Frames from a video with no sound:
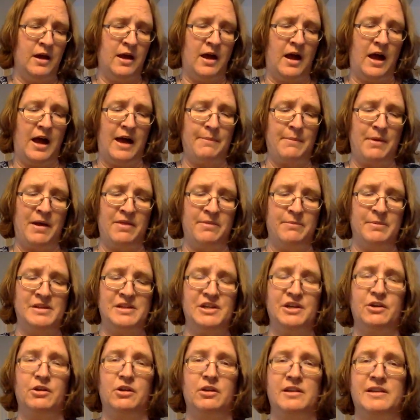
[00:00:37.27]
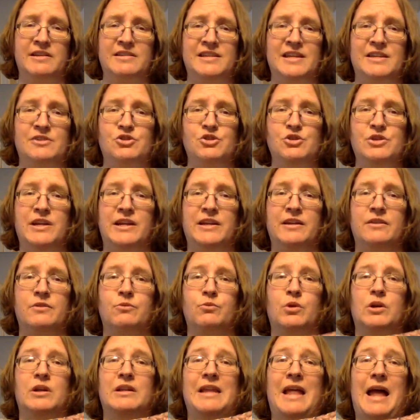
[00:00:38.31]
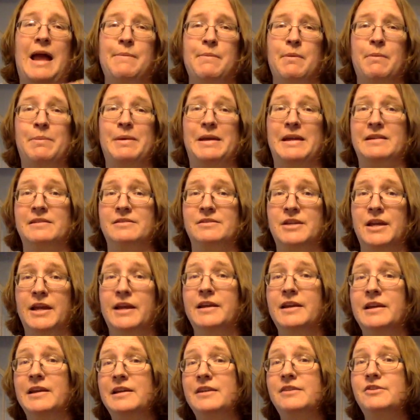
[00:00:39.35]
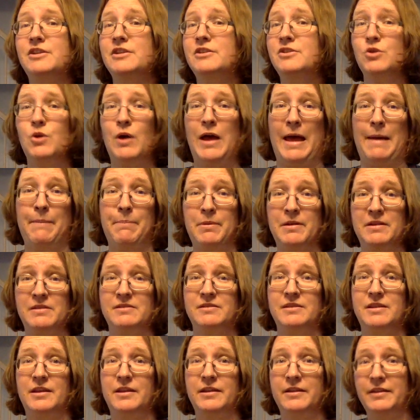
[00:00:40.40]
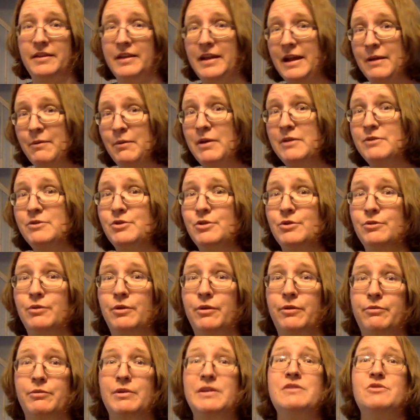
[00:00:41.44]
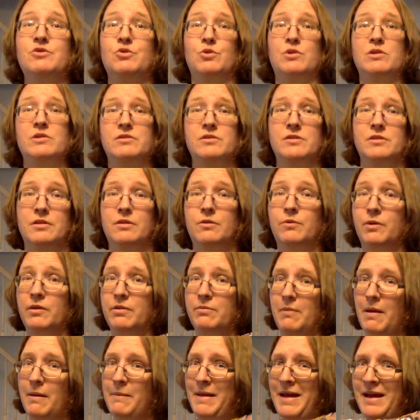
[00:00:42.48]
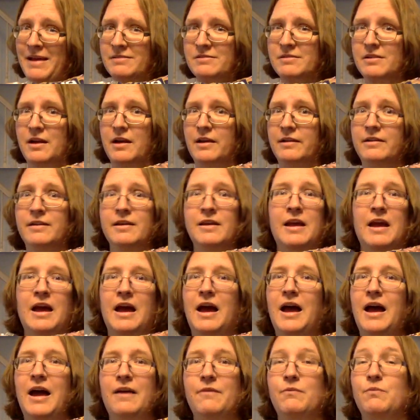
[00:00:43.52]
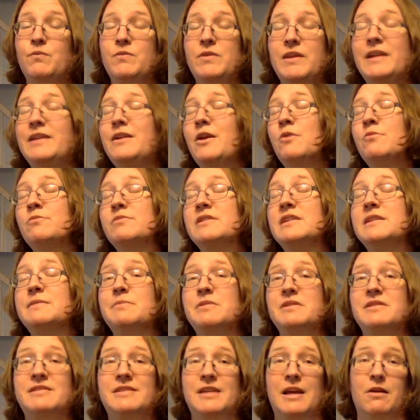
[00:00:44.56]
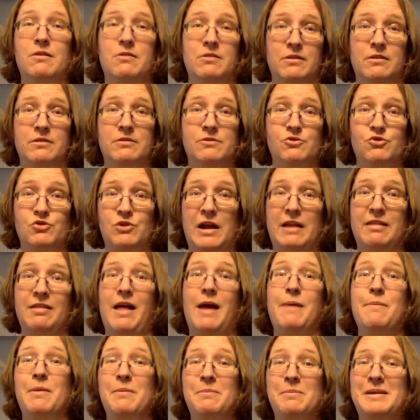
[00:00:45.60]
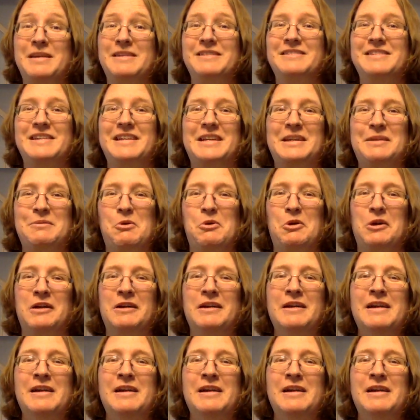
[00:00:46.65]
on the material list that you needed were lima beans. It just so happens that I went to 3 stores with my mask on. They don't seem to sell dry lima beans anymore.